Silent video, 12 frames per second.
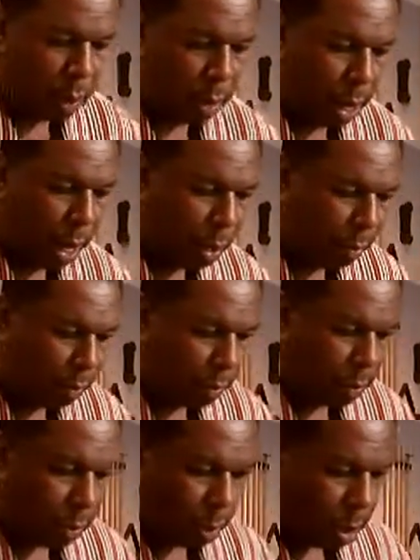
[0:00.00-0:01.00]
Okay.
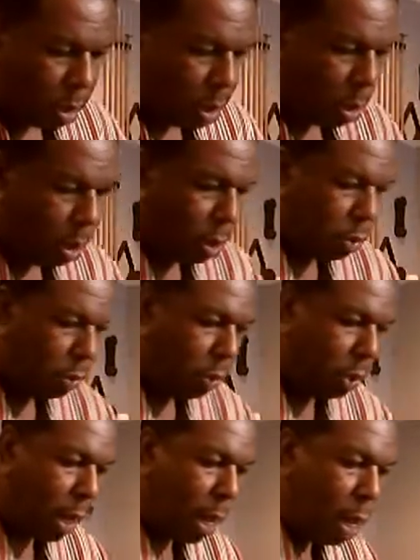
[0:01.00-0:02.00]
So
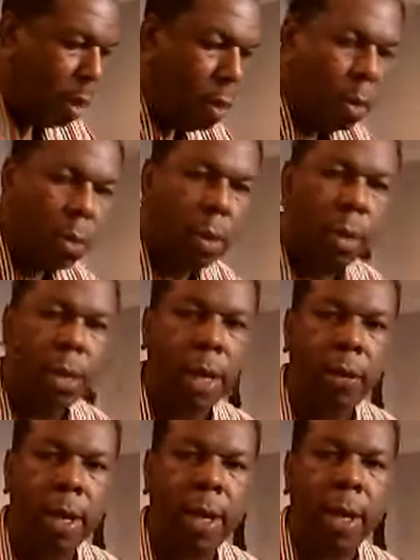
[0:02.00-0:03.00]
now
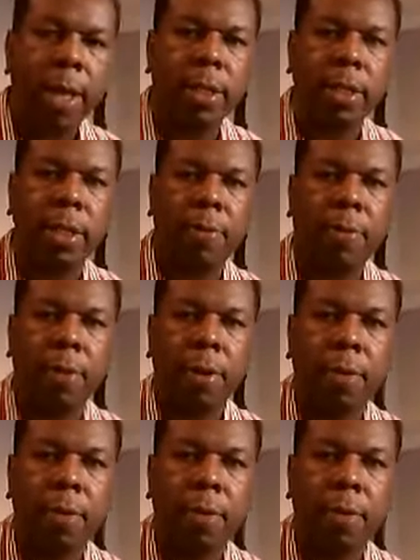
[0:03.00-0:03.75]
take your adhesive.